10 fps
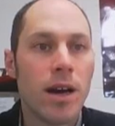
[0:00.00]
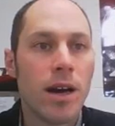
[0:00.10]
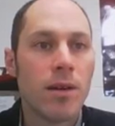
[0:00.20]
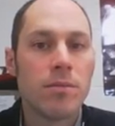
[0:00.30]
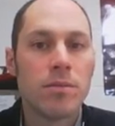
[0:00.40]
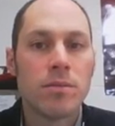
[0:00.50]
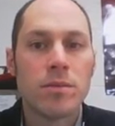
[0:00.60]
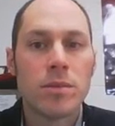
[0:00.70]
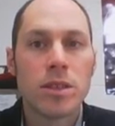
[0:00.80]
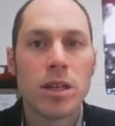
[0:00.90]
a uh,
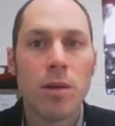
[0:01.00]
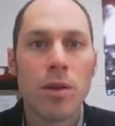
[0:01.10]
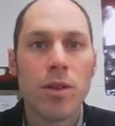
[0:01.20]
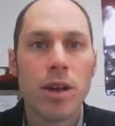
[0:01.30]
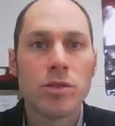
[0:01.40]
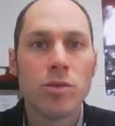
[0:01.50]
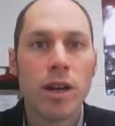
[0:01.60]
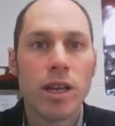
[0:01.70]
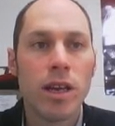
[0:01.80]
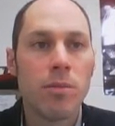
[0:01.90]
couple of things we
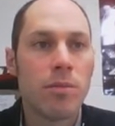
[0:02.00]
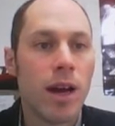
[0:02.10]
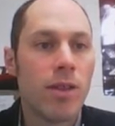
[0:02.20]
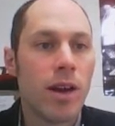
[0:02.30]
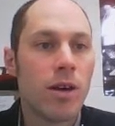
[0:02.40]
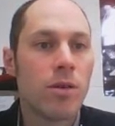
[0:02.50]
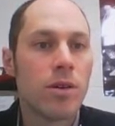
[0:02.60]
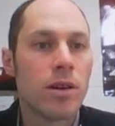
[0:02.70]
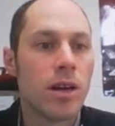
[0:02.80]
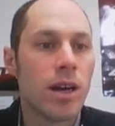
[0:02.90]
want to keep in mind there
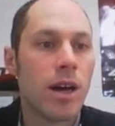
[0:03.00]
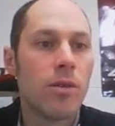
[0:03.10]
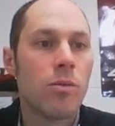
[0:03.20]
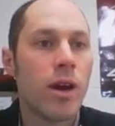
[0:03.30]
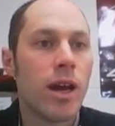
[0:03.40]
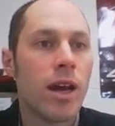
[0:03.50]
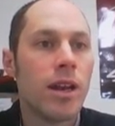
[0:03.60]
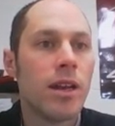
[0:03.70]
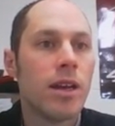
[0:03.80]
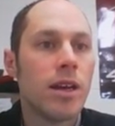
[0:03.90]
uh,
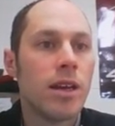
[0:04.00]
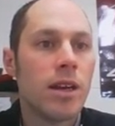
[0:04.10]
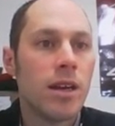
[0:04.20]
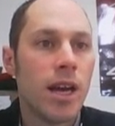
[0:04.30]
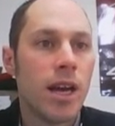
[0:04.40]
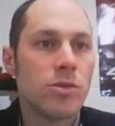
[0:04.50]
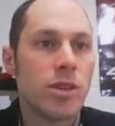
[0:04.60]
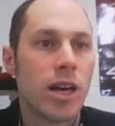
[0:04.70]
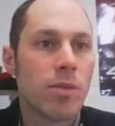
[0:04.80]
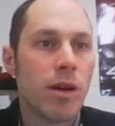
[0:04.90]
when, as we talked